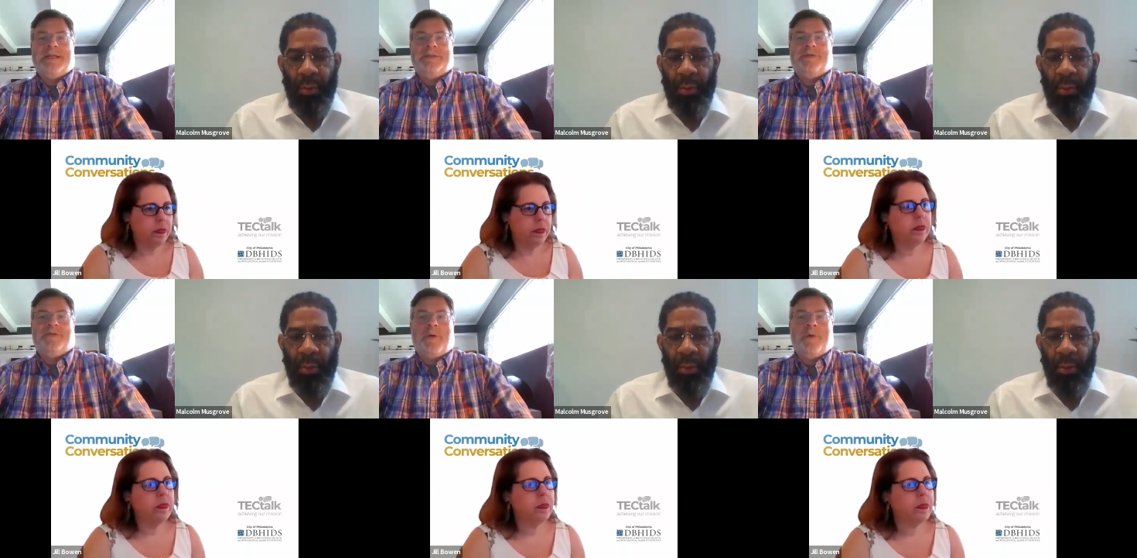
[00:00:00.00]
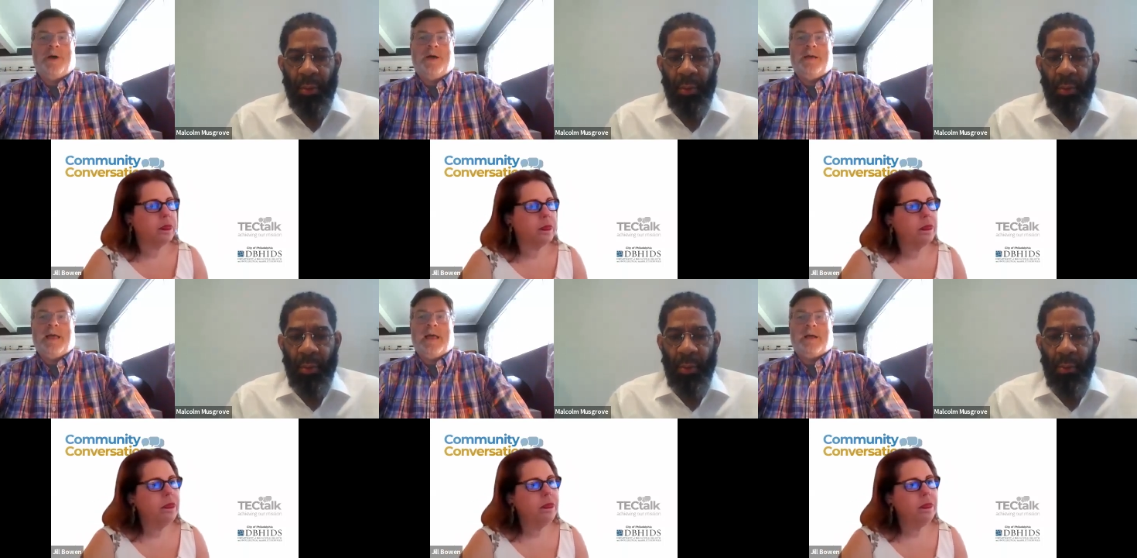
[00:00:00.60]
Speaker 1: stands for trauma,
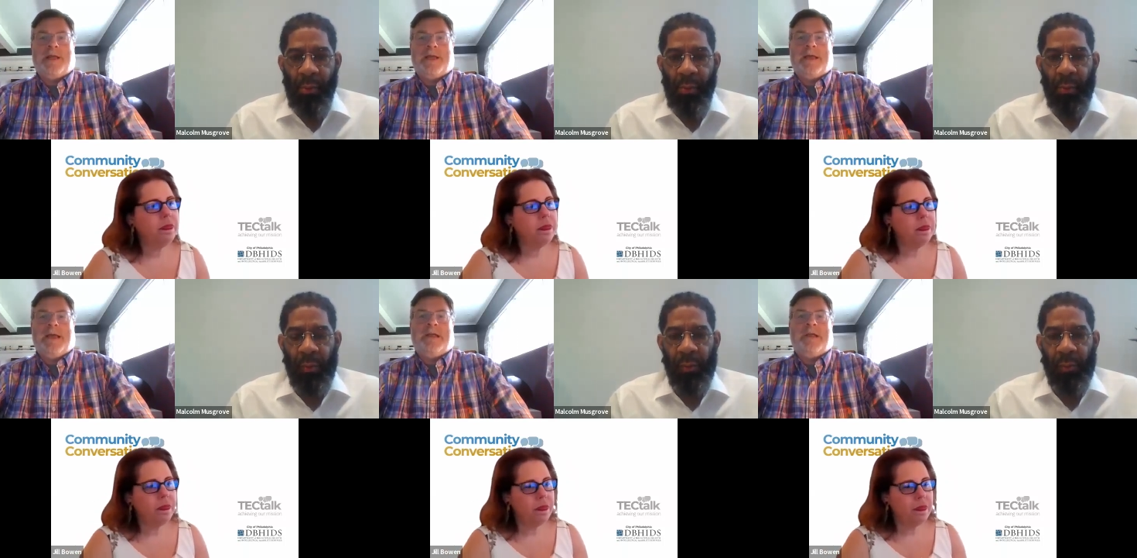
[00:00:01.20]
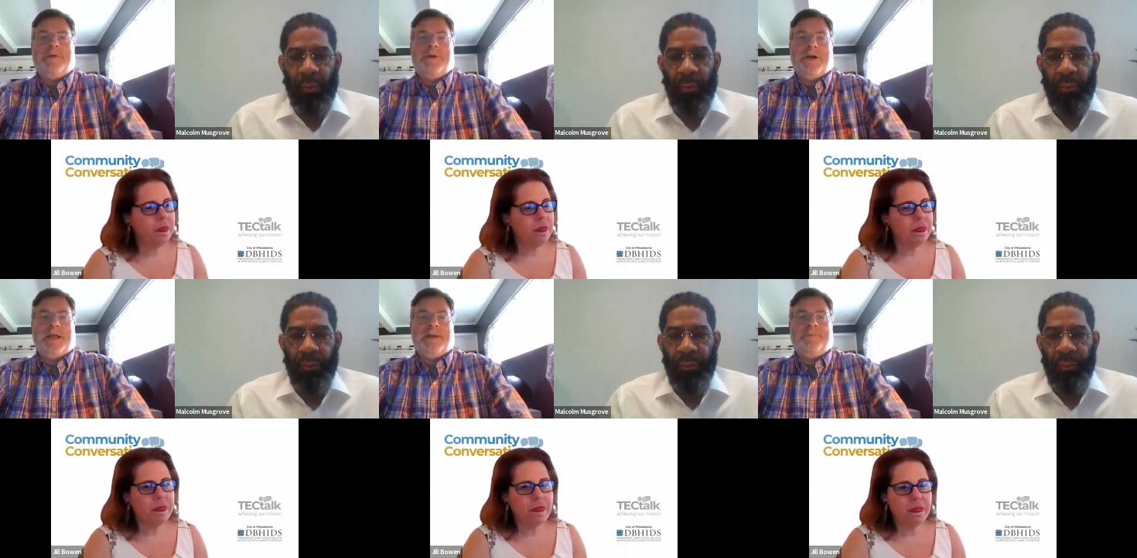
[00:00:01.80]
equity, and
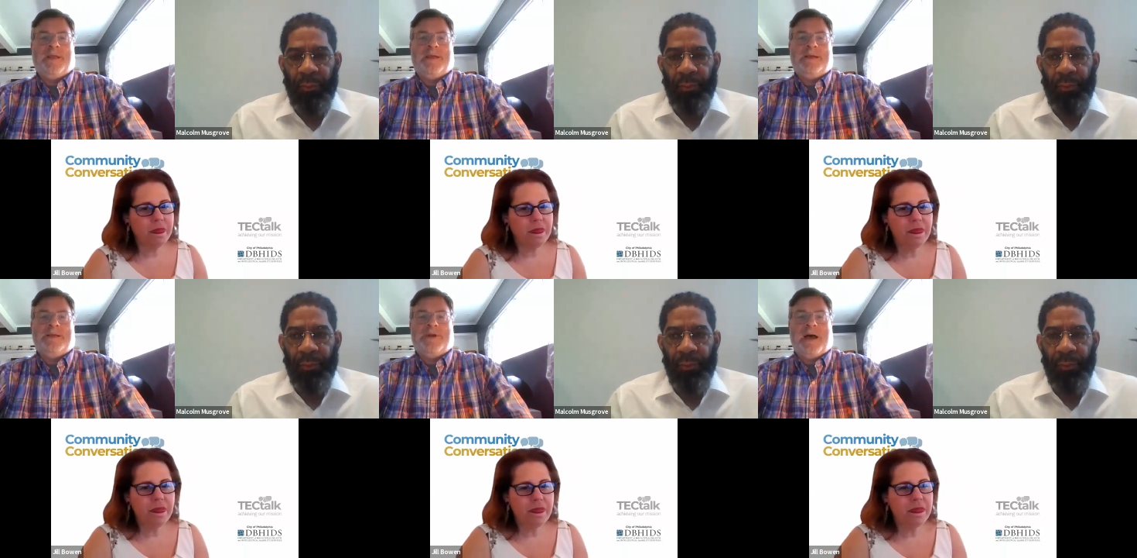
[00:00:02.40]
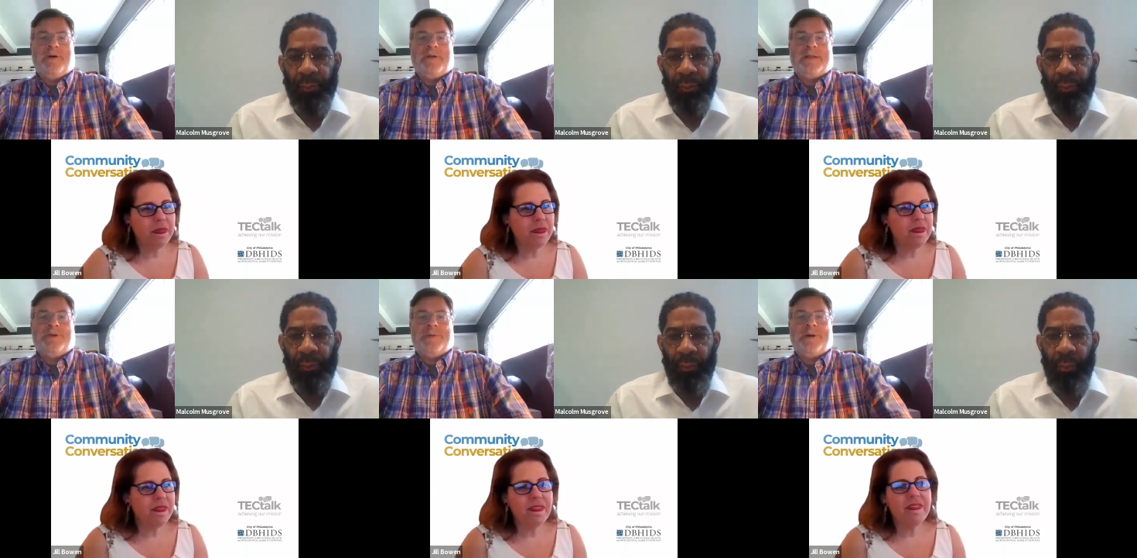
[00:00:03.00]
community. So now
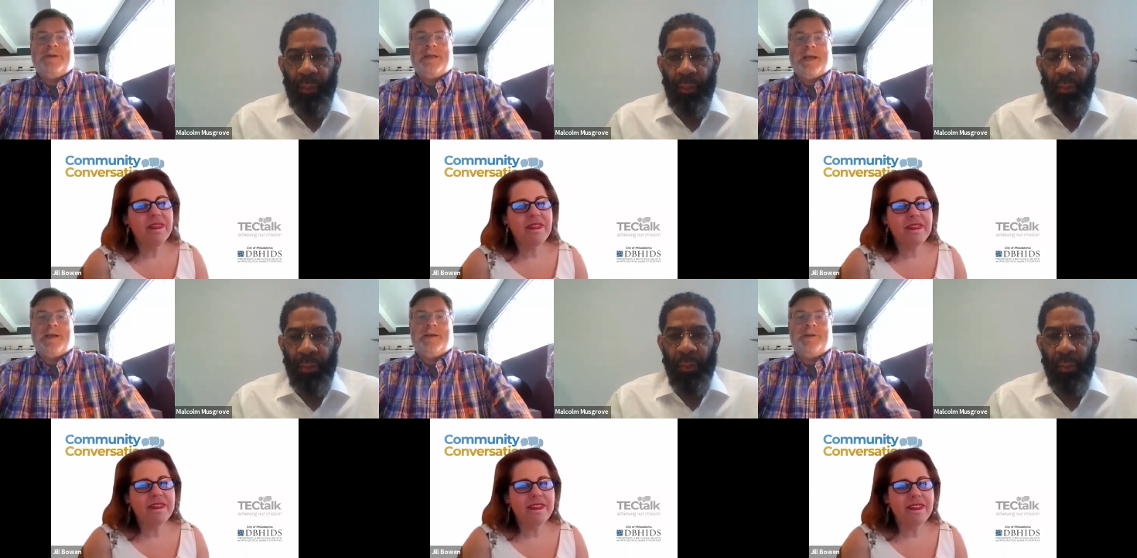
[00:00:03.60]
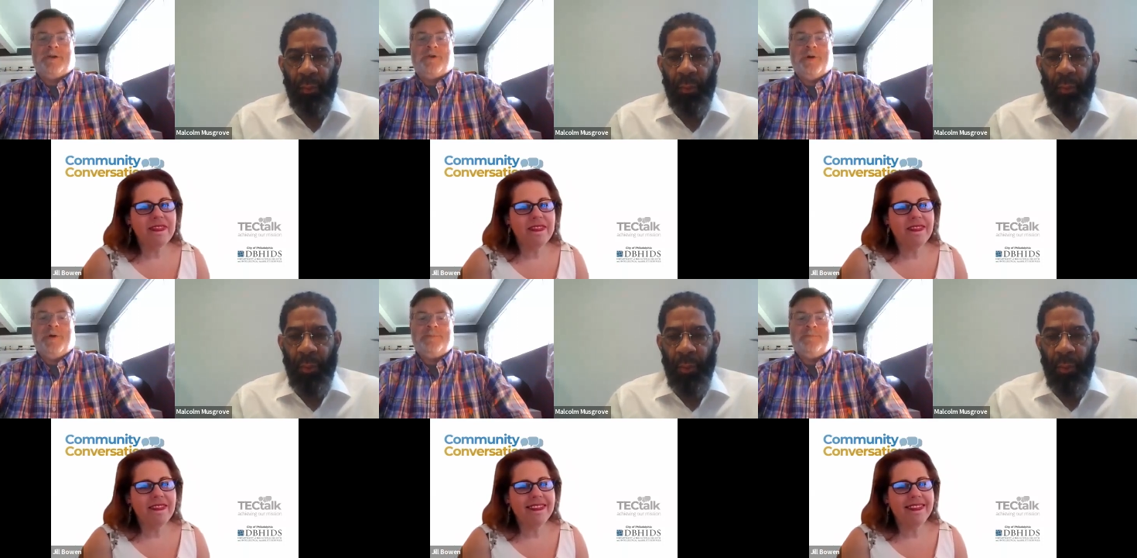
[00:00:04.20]
let's learn about TEC. Dr.
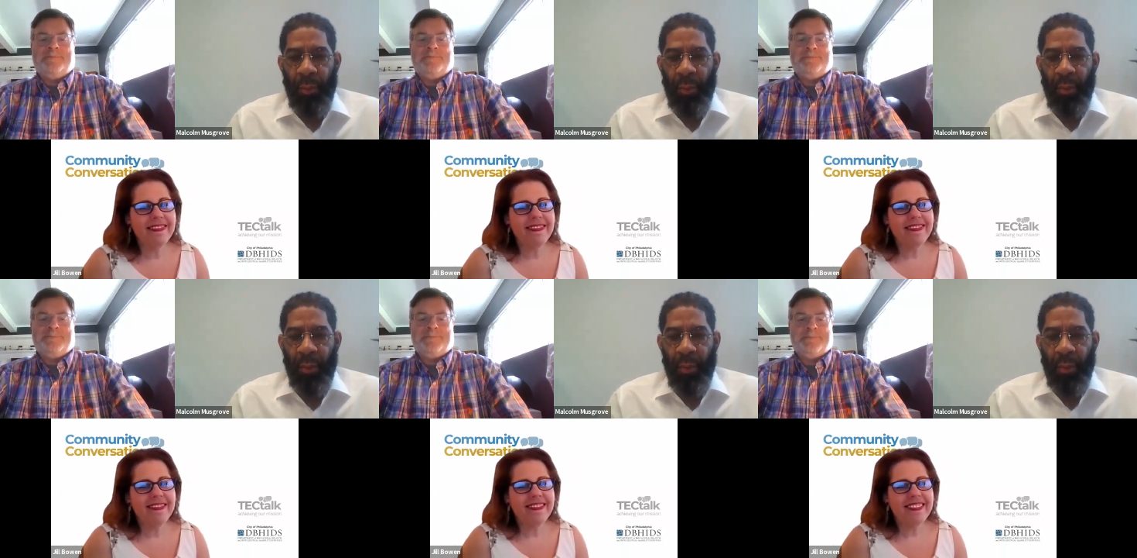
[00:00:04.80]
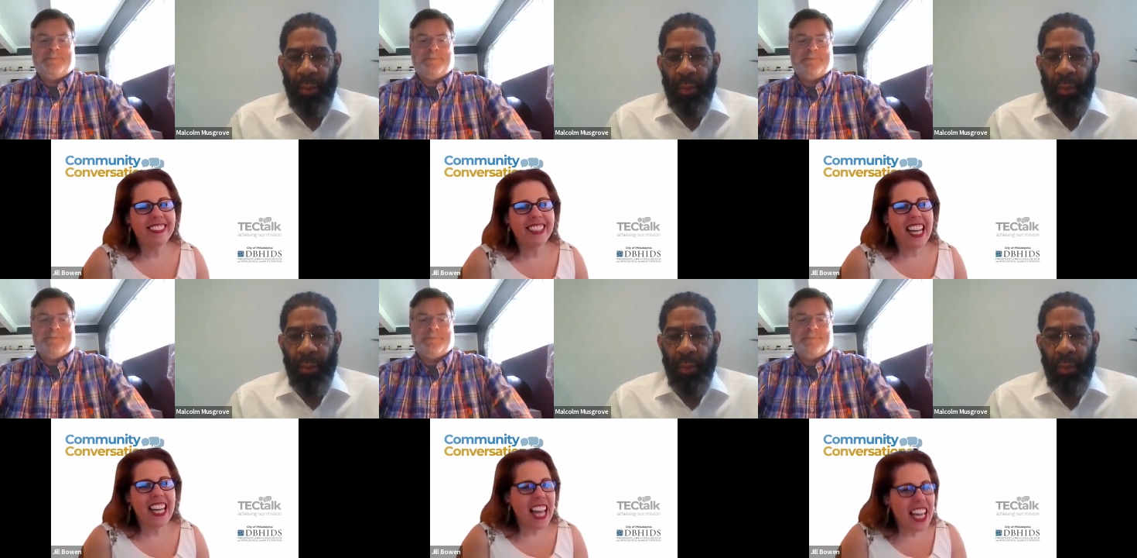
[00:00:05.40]
Bowen?
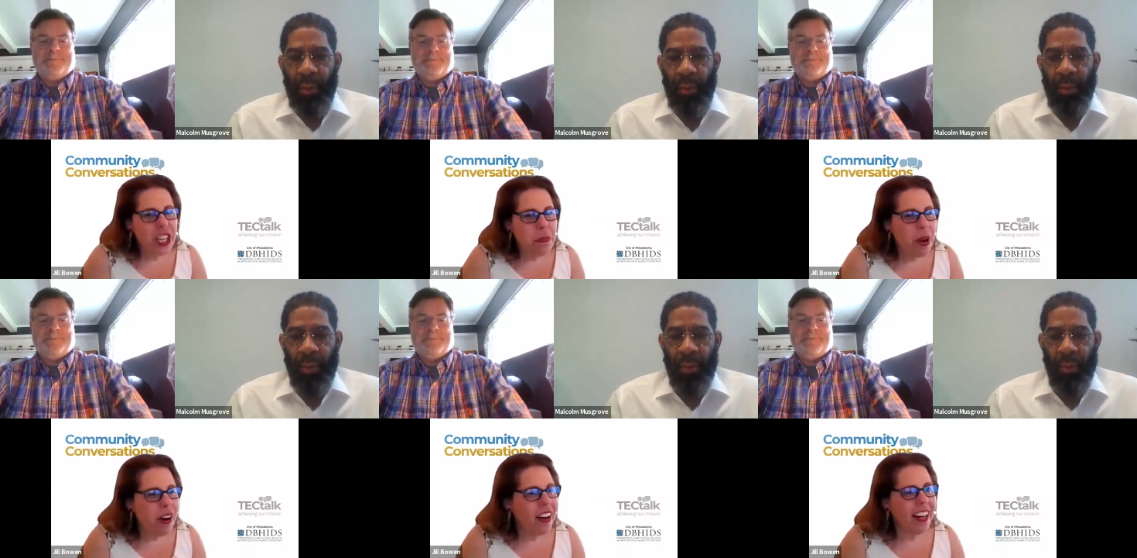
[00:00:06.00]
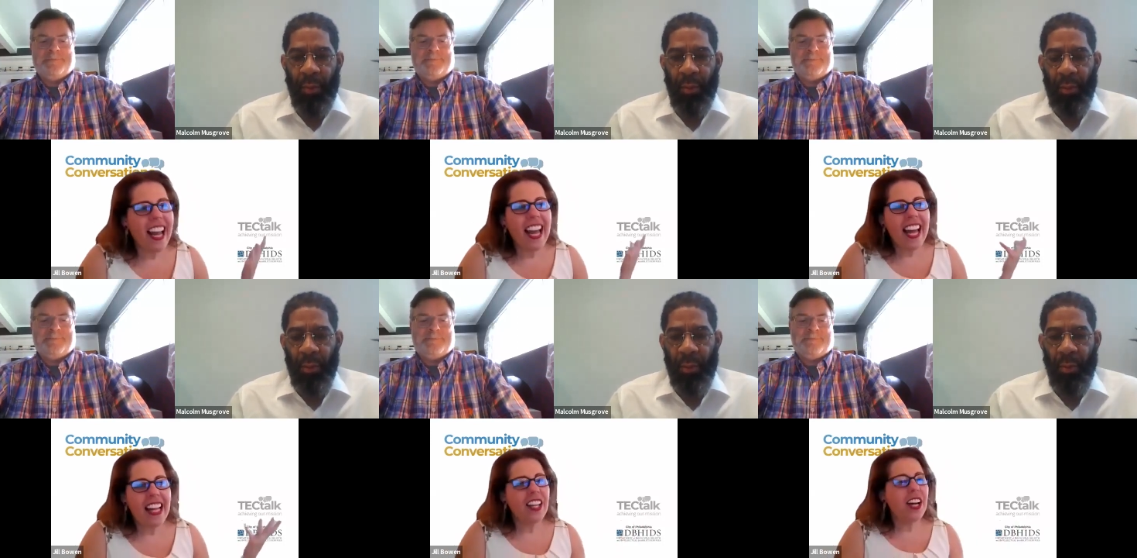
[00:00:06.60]
Speaker 2: Thank you, Mark.
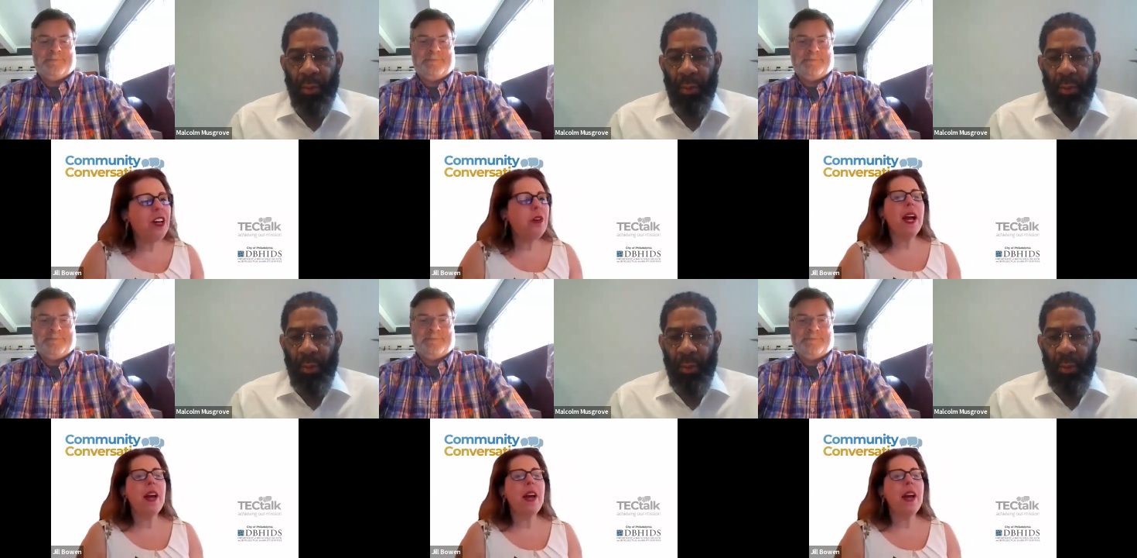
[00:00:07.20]
Hello,